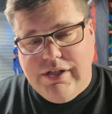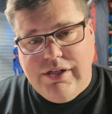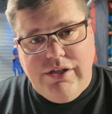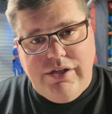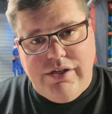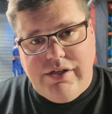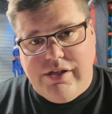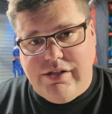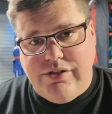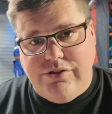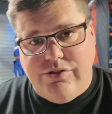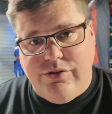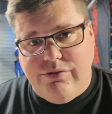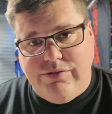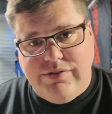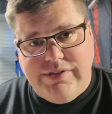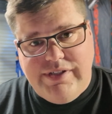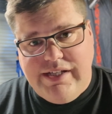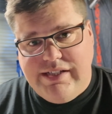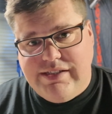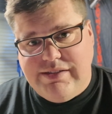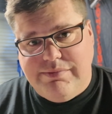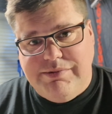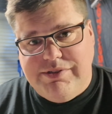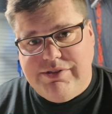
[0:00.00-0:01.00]
You can do
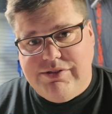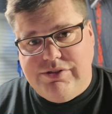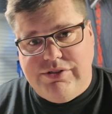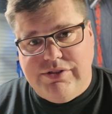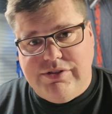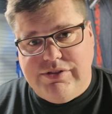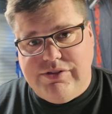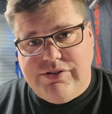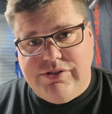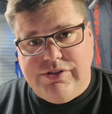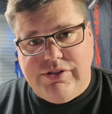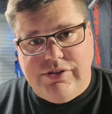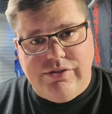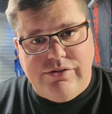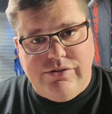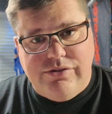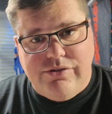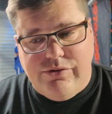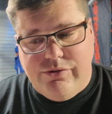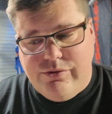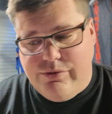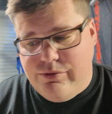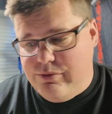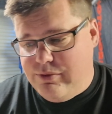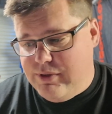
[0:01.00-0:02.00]
text messages, you can
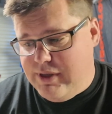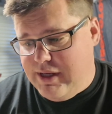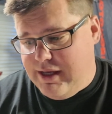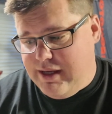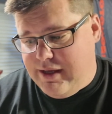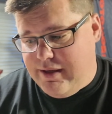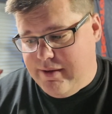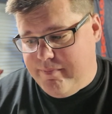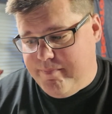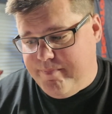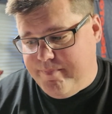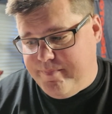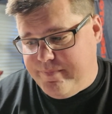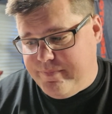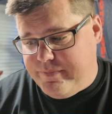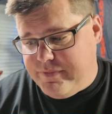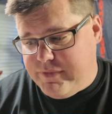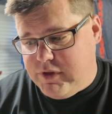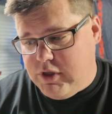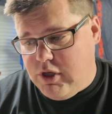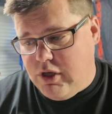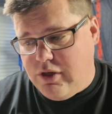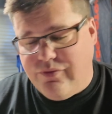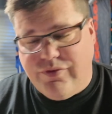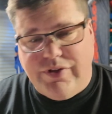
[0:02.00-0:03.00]
do
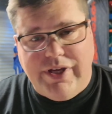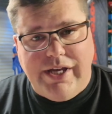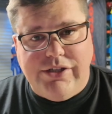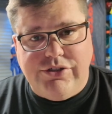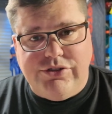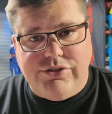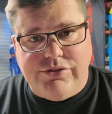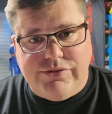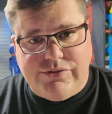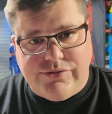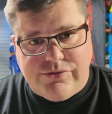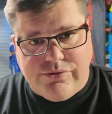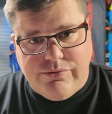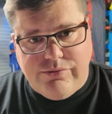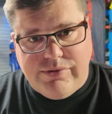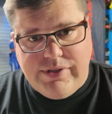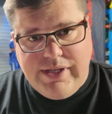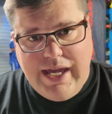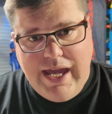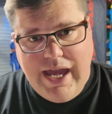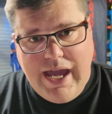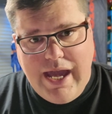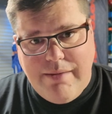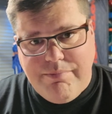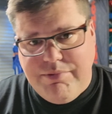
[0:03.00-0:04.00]
notifications through
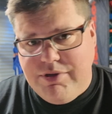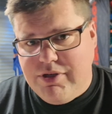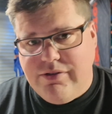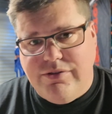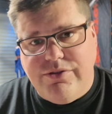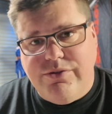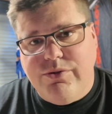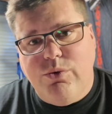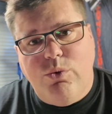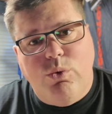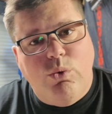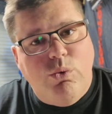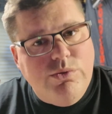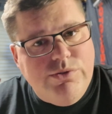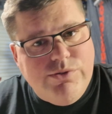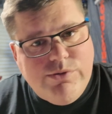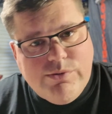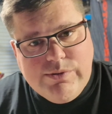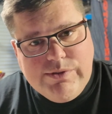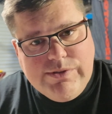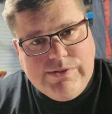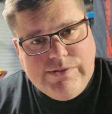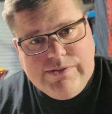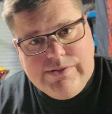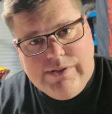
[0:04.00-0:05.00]
the app, you can do all
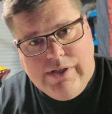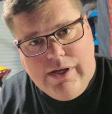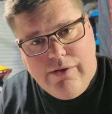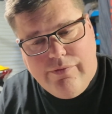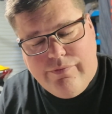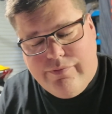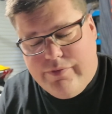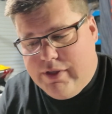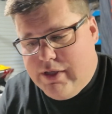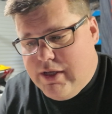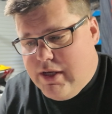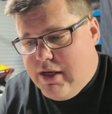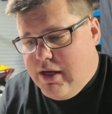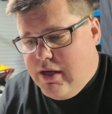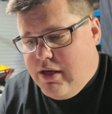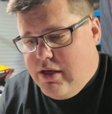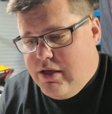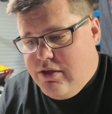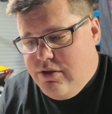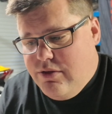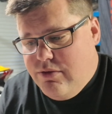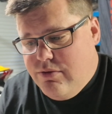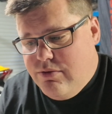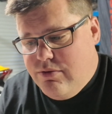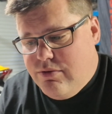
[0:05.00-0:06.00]
sorts of stuff.
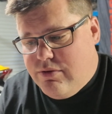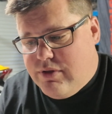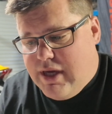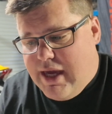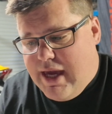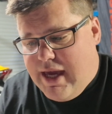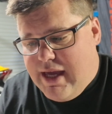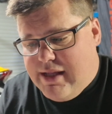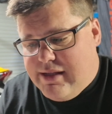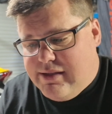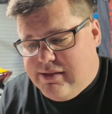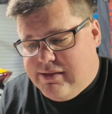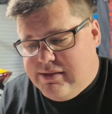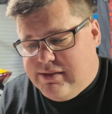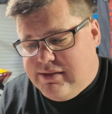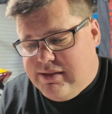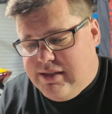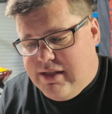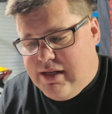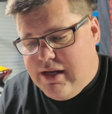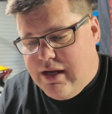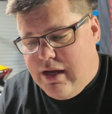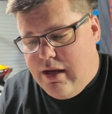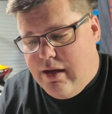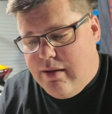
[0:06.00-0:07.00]
You can
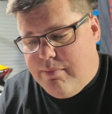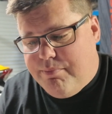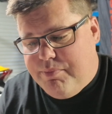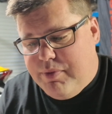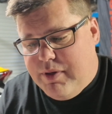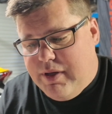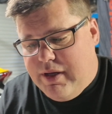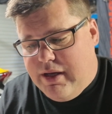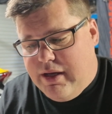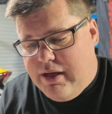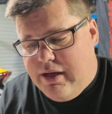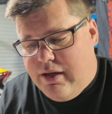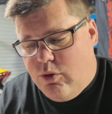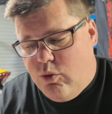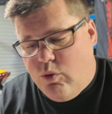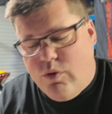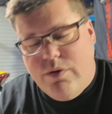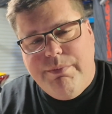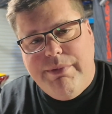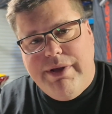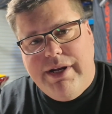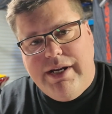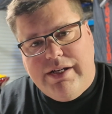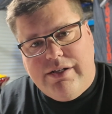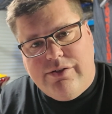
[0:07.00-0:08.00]
set up
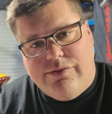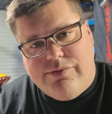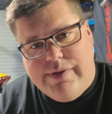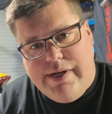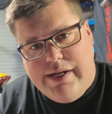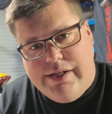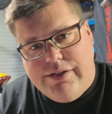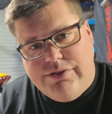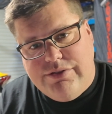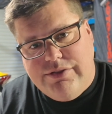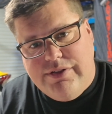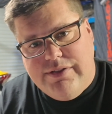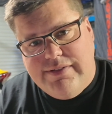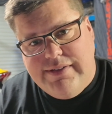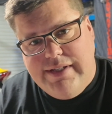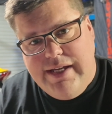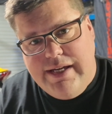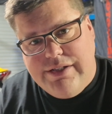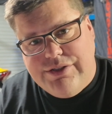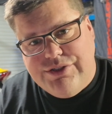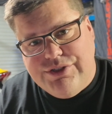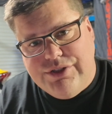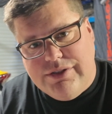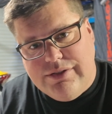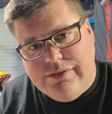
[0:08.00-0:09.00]
automatic crash
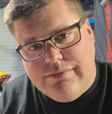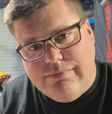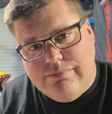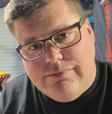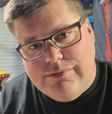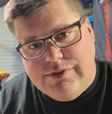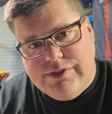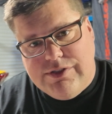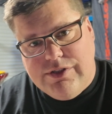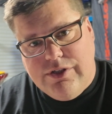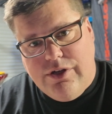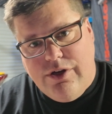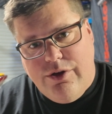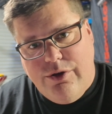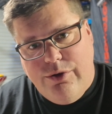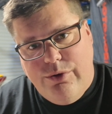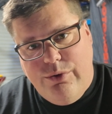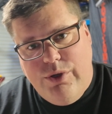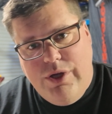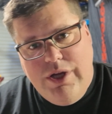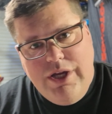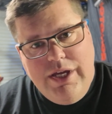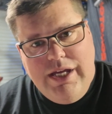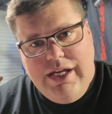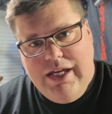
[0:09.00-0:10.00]
detection.
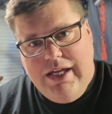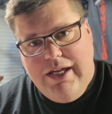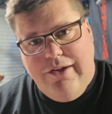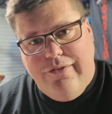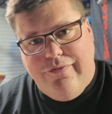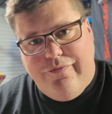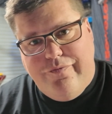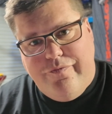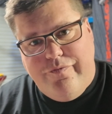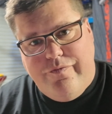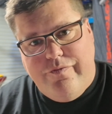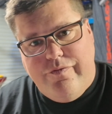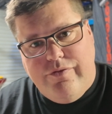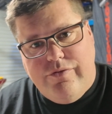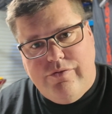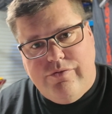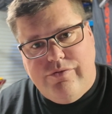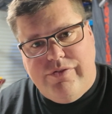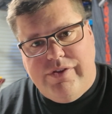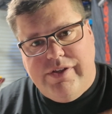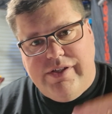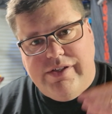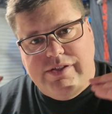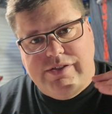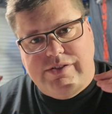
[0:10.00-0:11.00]
So if
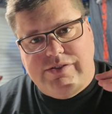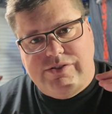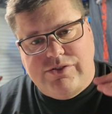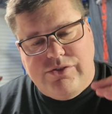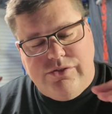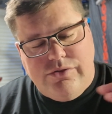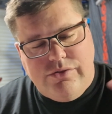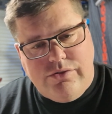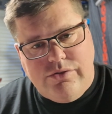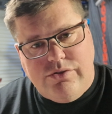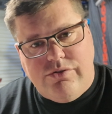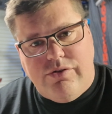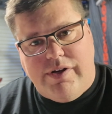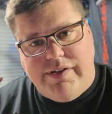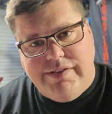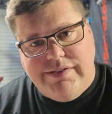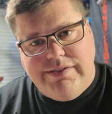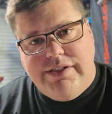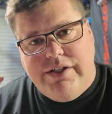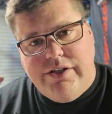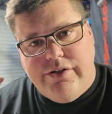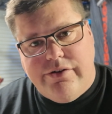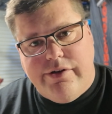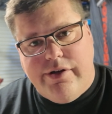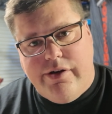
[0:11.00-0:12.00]
the certain
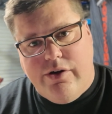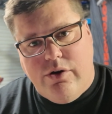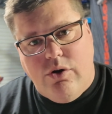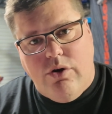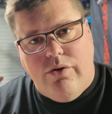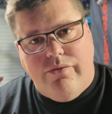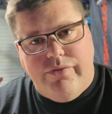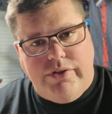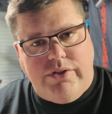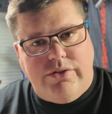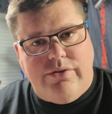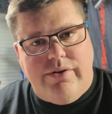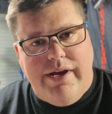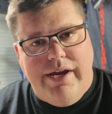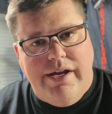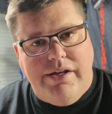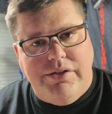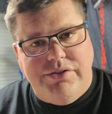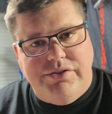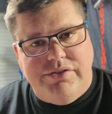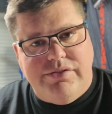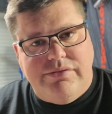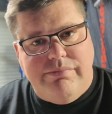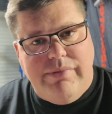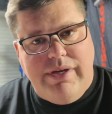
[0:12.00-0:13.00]
criteria of a
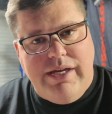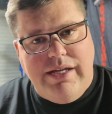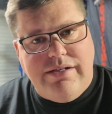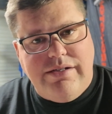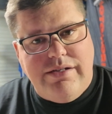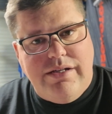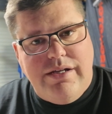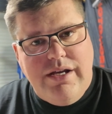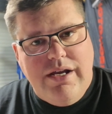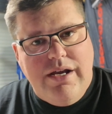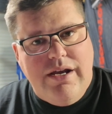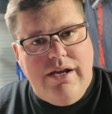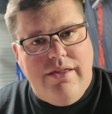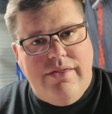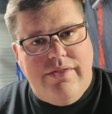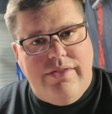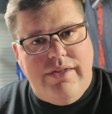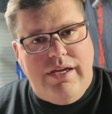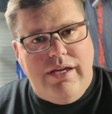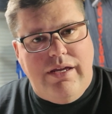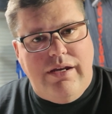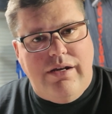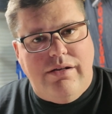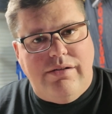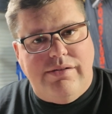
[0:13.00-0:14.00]
crash is met,
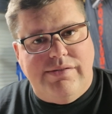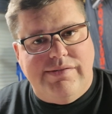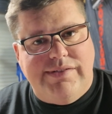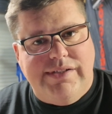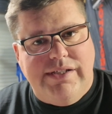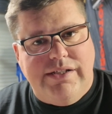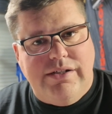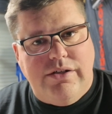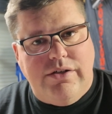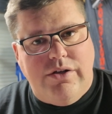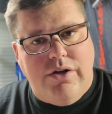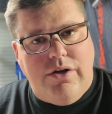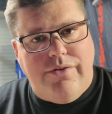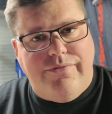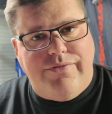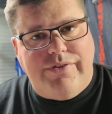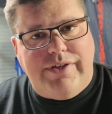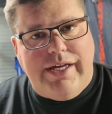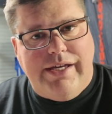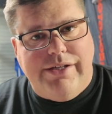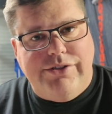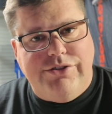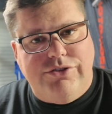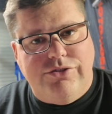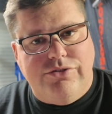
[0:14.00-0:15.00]
then send a
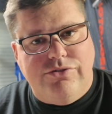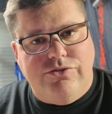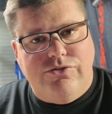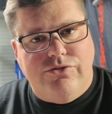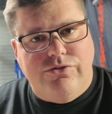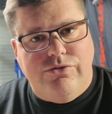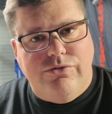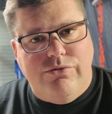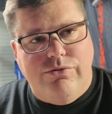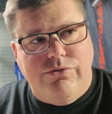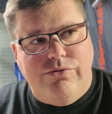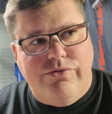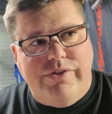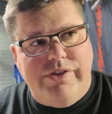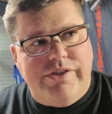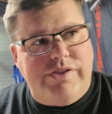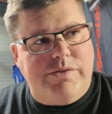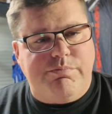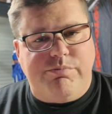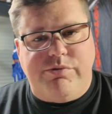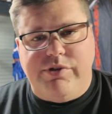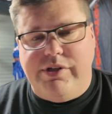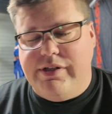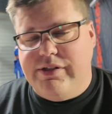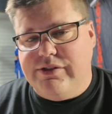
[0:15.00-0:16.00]
notification to this
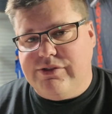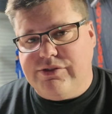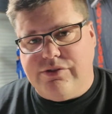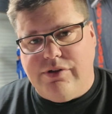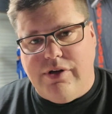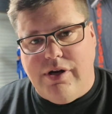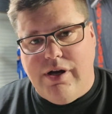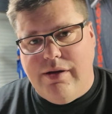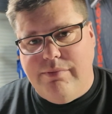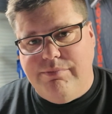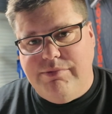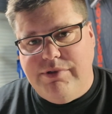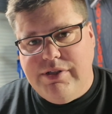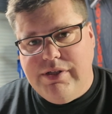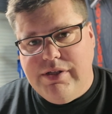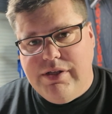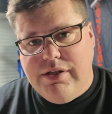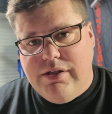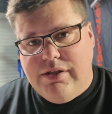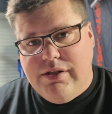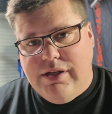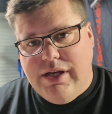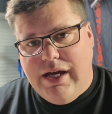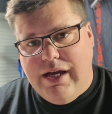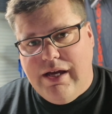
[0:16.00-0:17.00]
pre-described
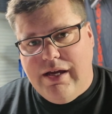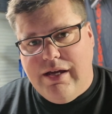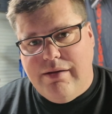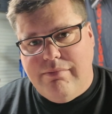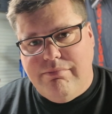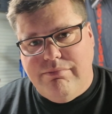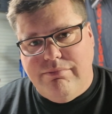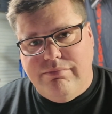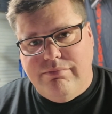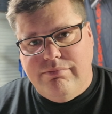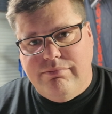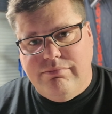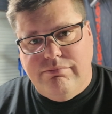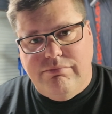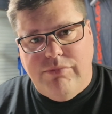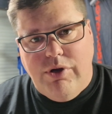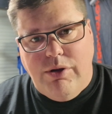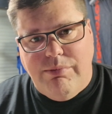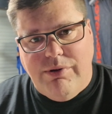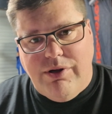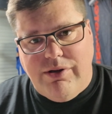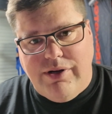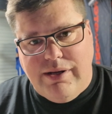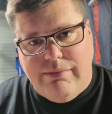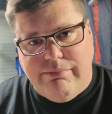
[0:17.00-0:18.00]

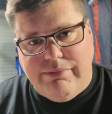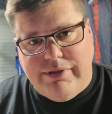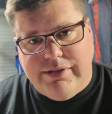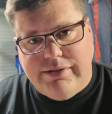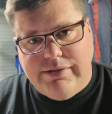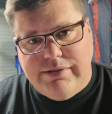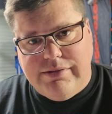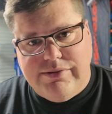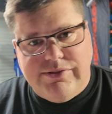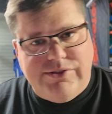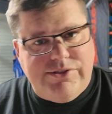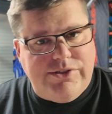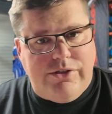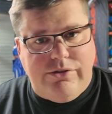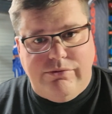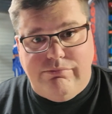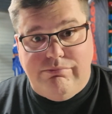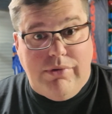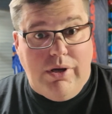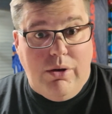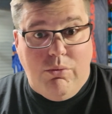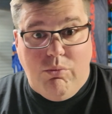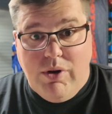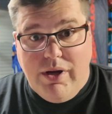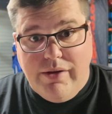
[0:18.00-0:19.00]
mobile number. So
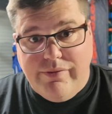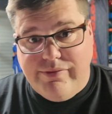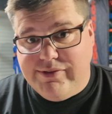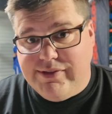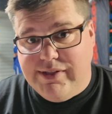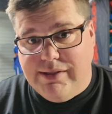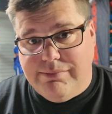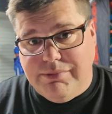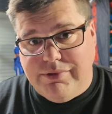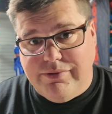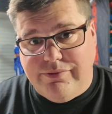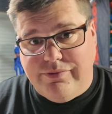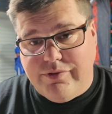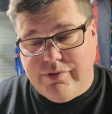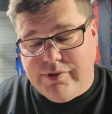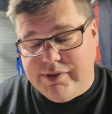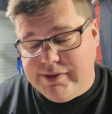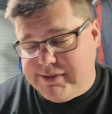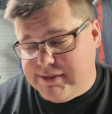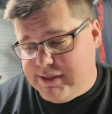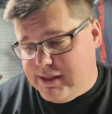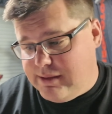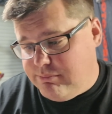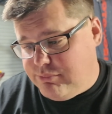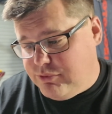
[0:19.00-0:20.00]
my wife's number, for
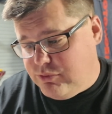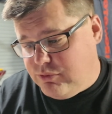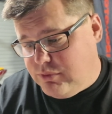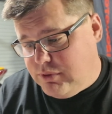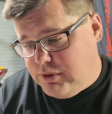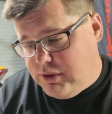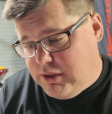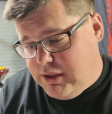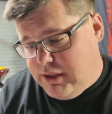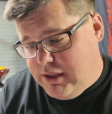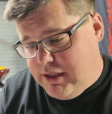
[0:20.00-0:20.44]
example.